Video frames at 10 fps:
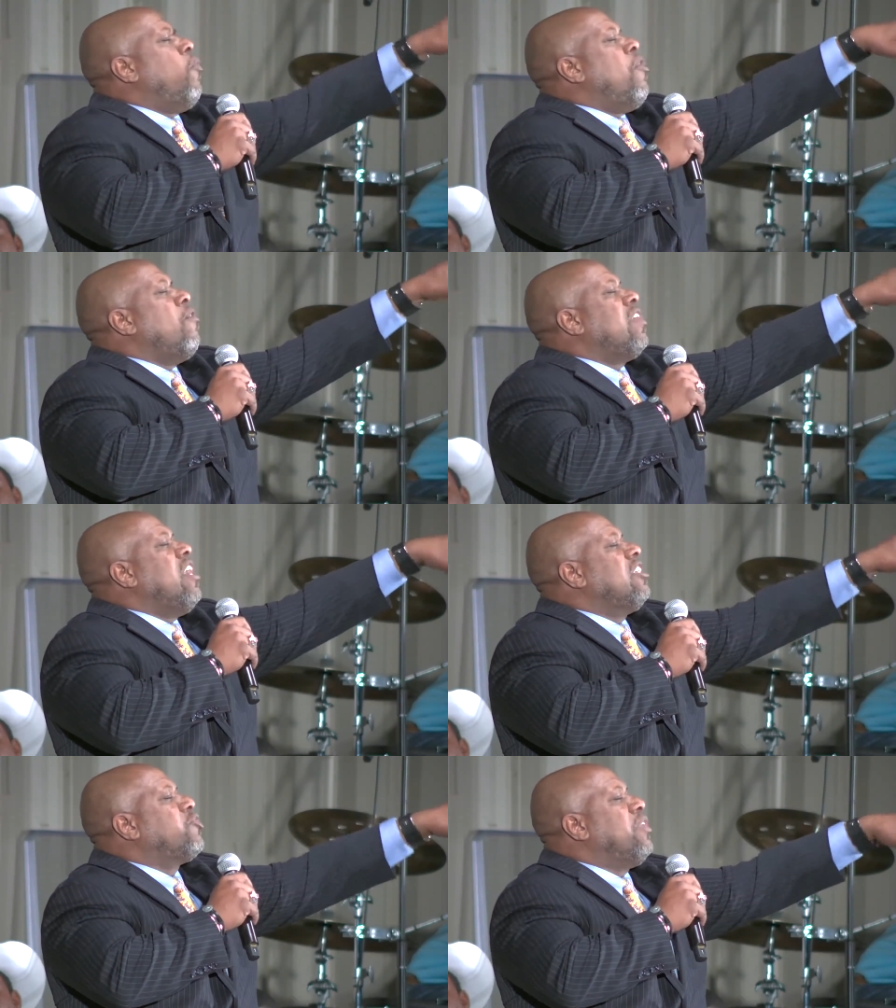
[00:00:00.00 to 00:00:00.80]
world
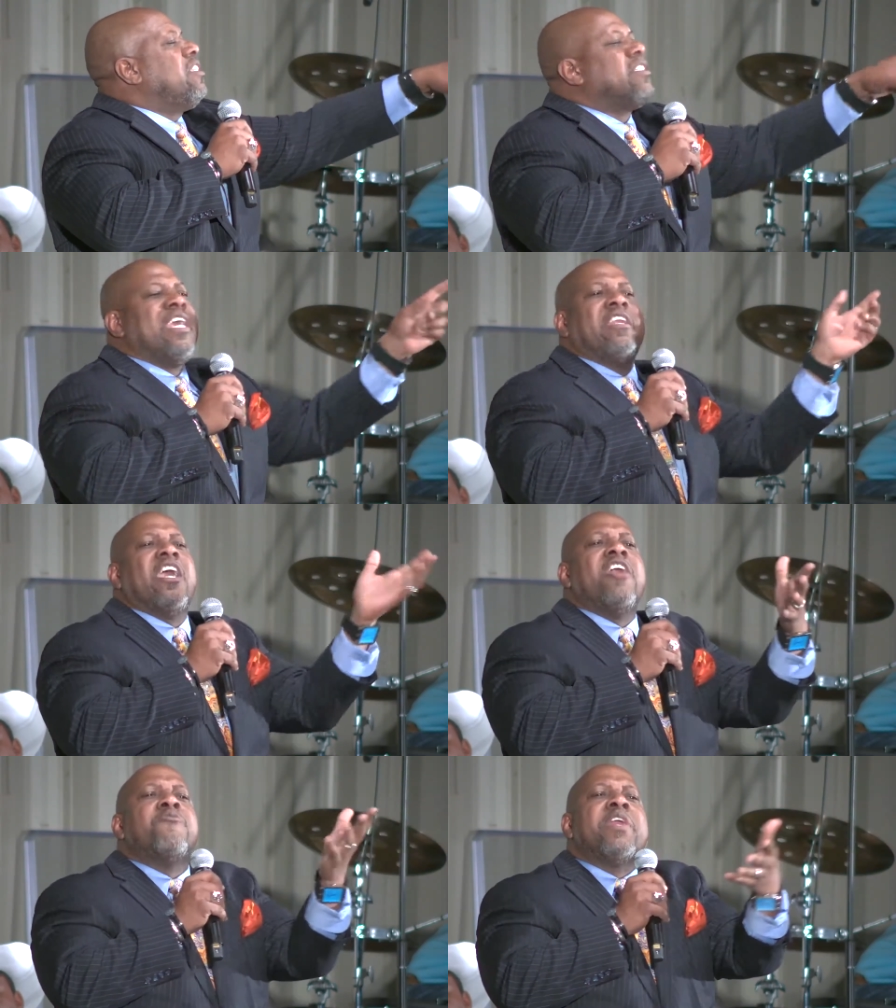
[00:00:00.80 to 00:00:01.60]
countries,
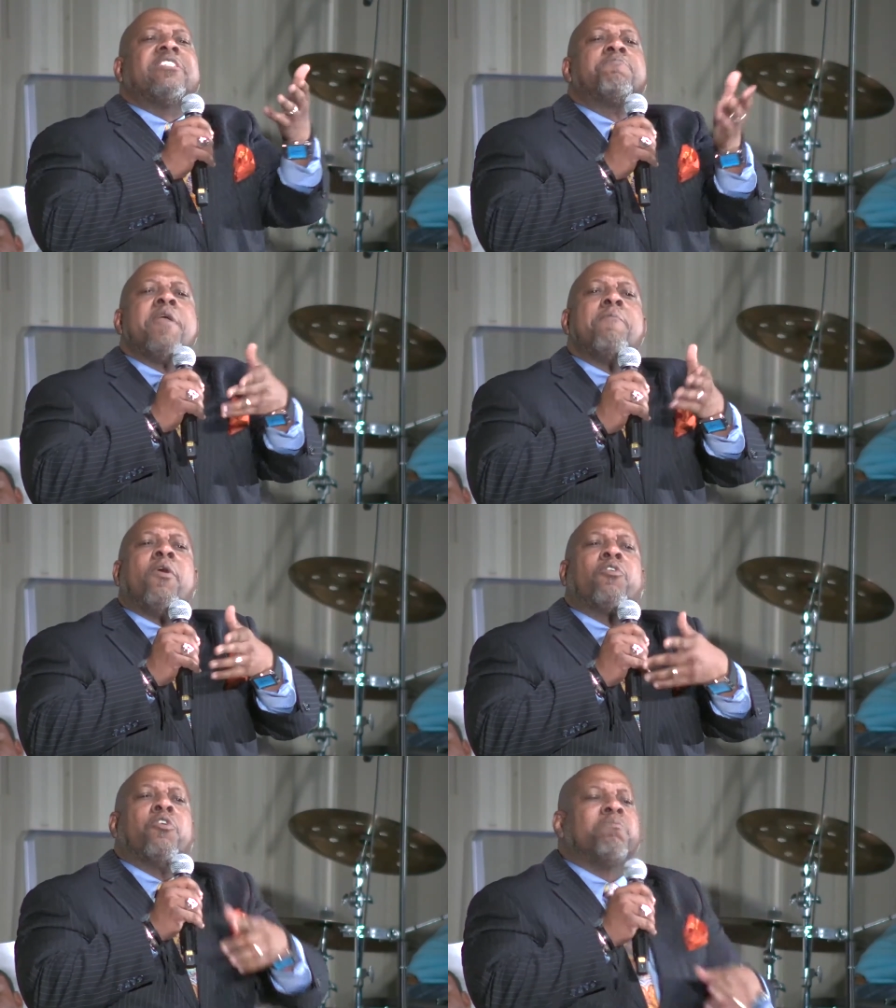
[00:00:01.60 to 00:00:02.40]
people
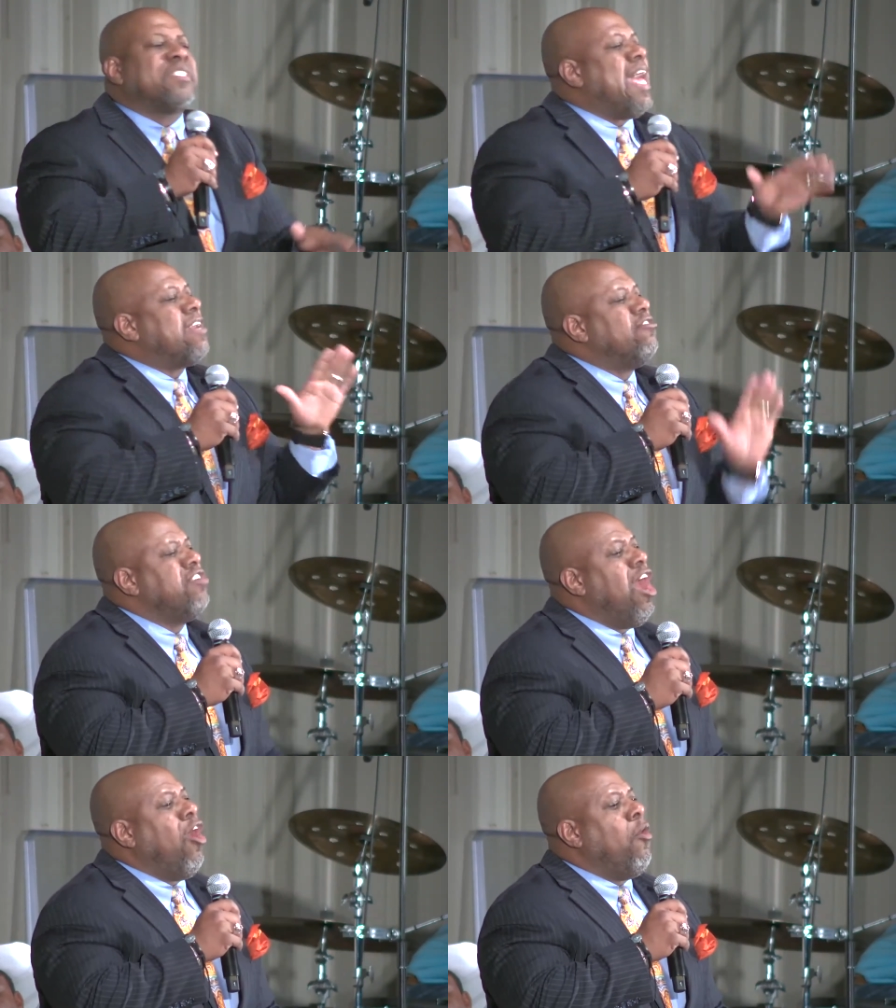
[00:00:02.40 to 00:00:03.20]
groups that
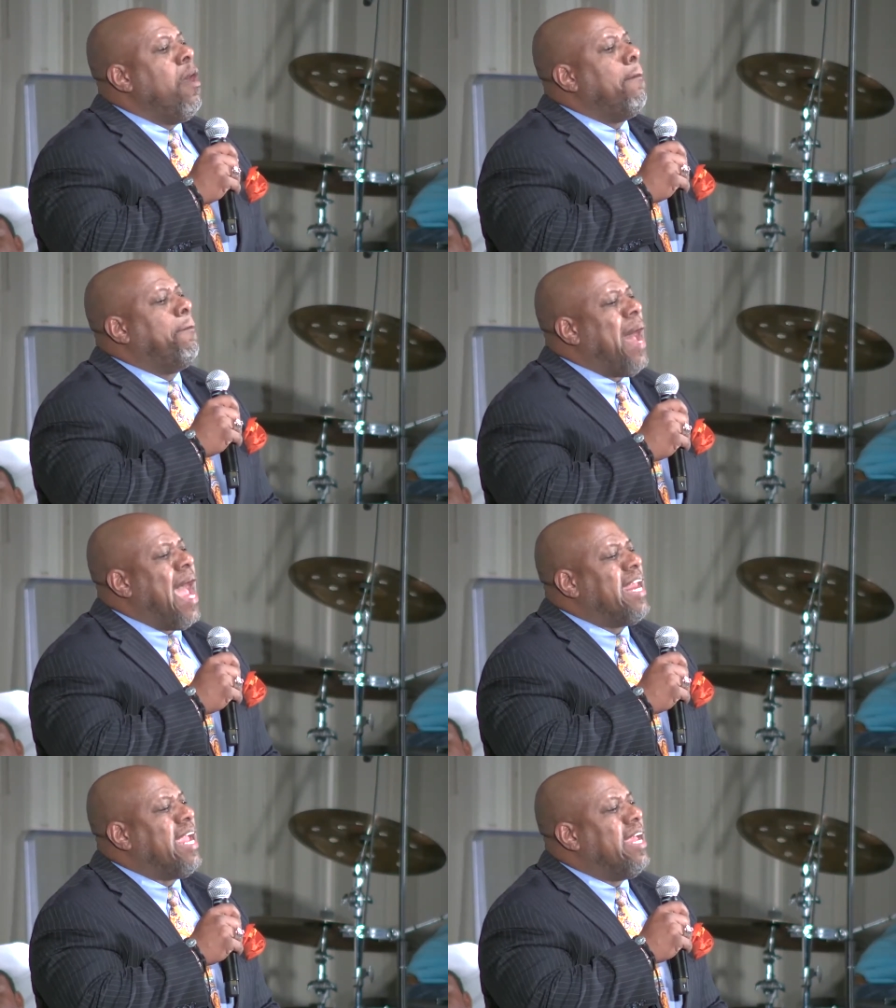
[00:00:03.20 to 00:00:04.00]

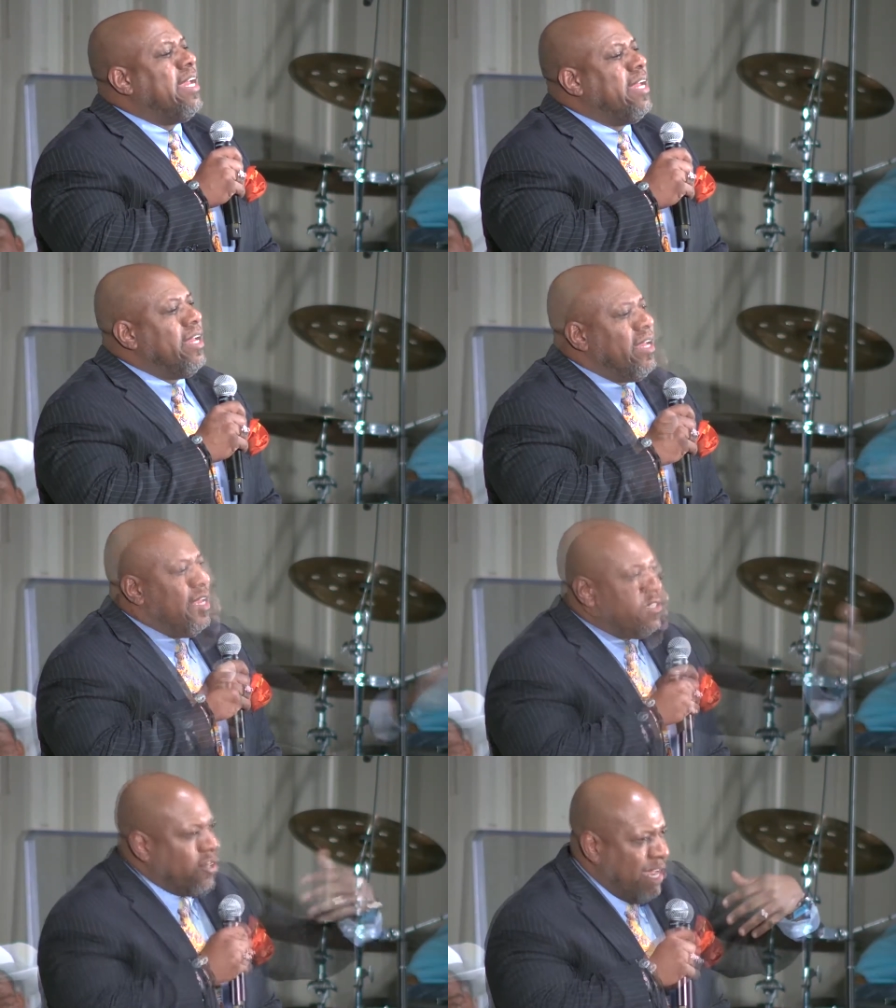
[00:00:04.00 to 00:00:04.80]
nobody
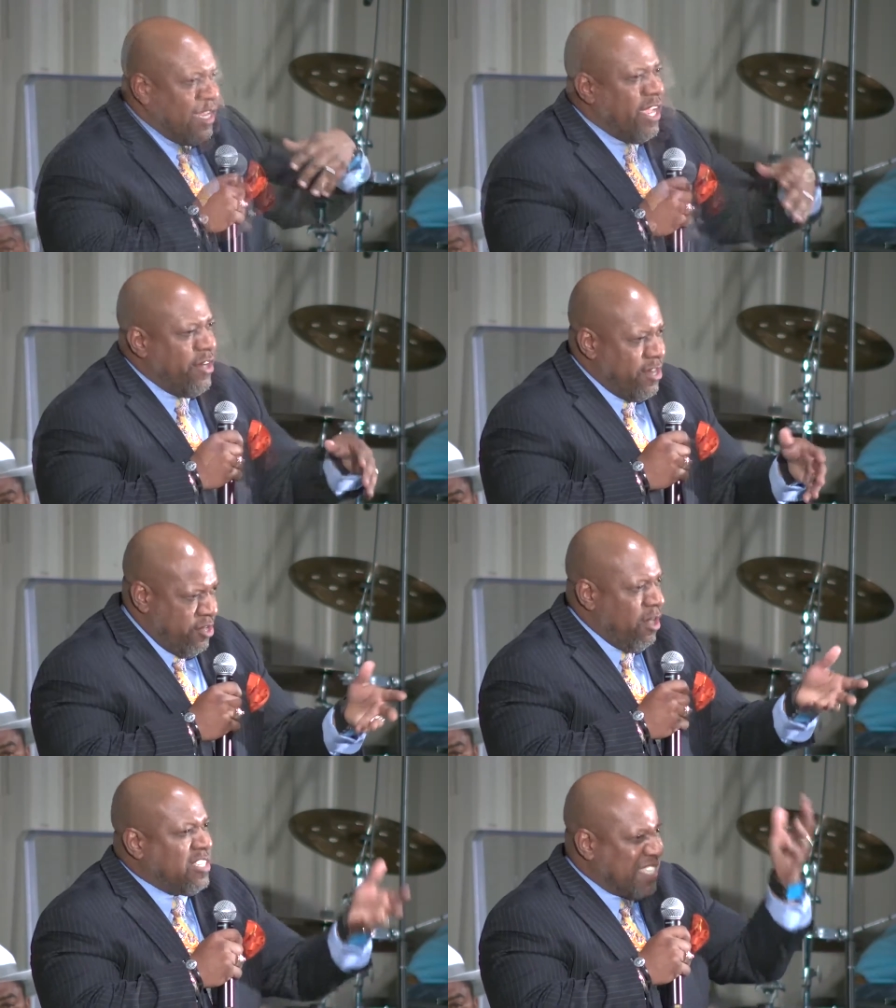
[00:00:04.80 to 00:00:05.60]
is going in here
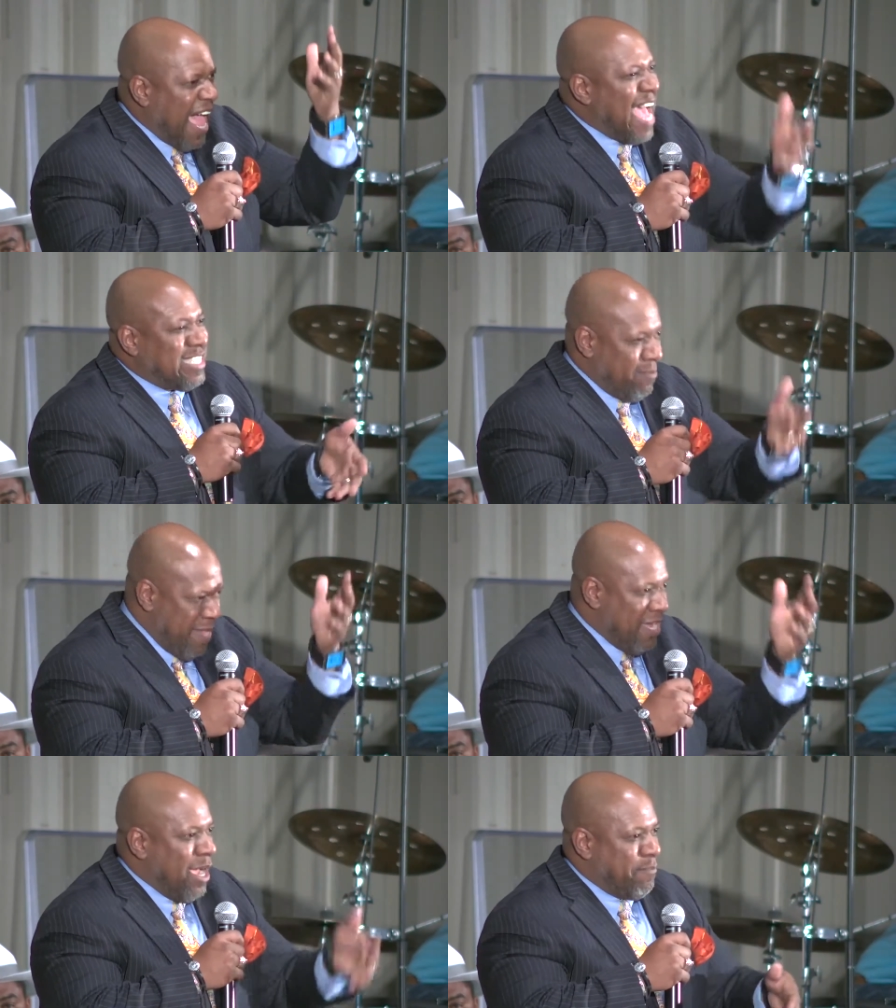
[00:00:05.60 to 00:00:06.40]
and you're
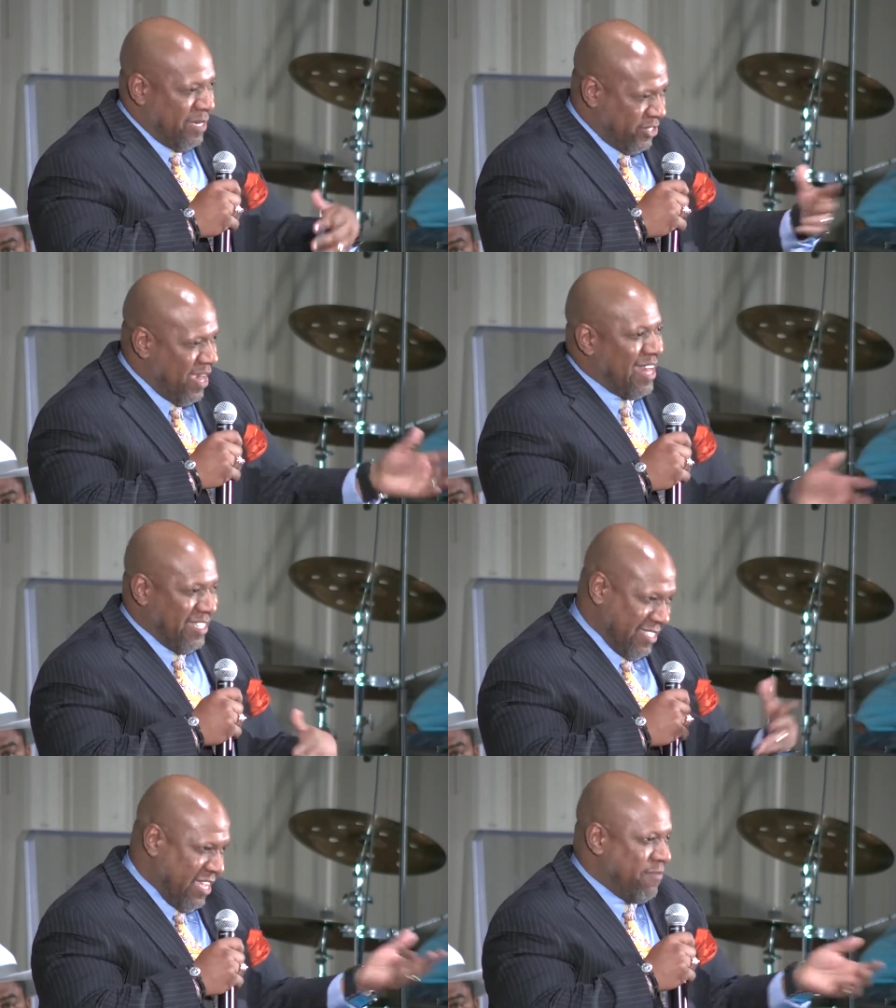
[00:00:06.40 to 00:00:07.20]
sizing me up and
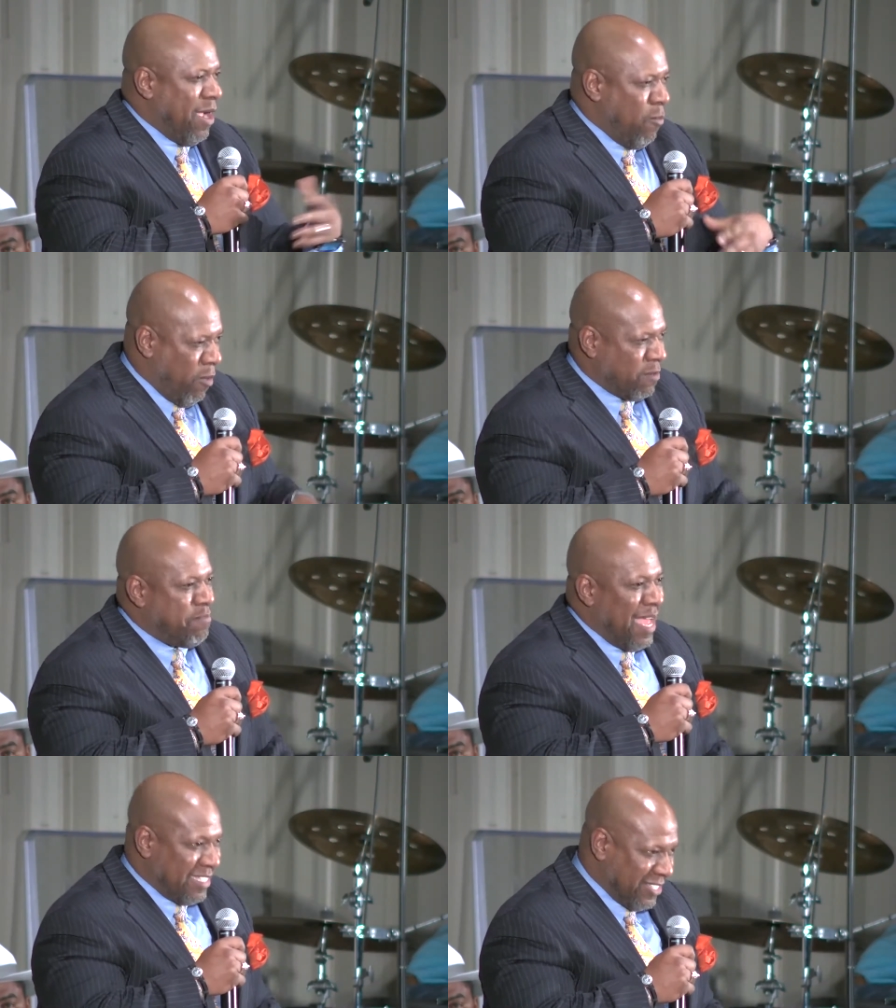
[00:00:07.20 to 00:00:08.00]
trying to see if I'm
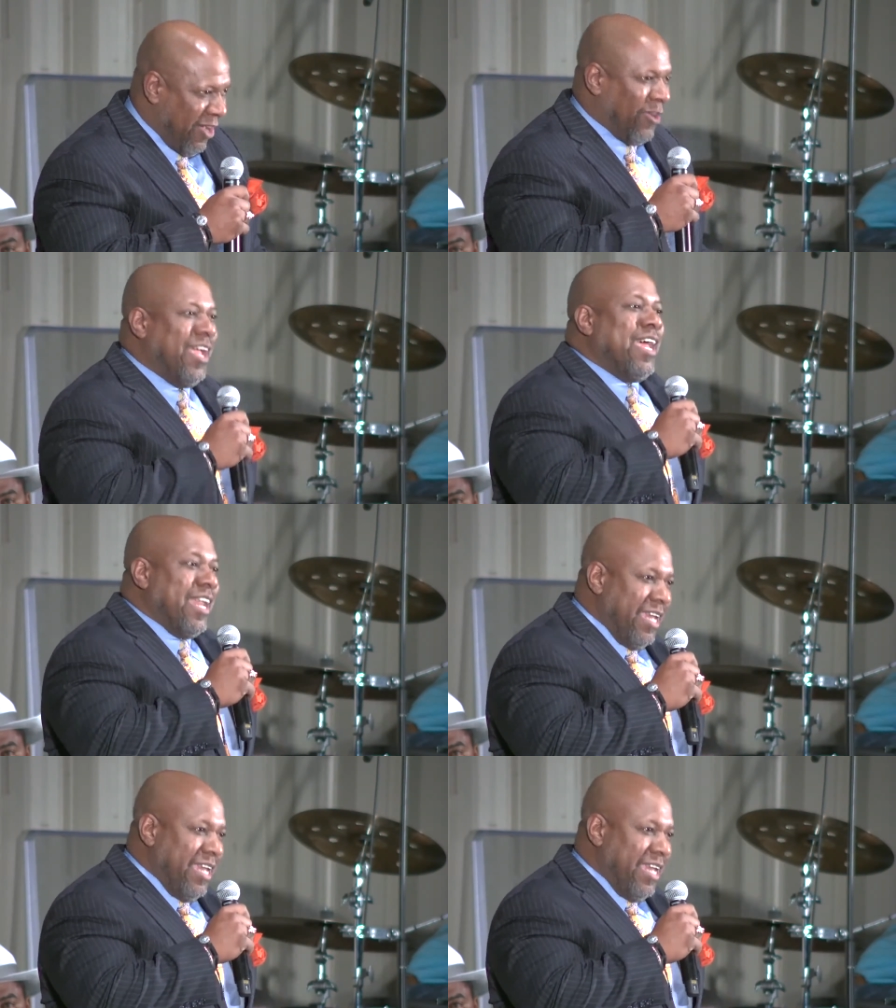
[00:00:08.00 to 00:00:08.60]
worth my salt.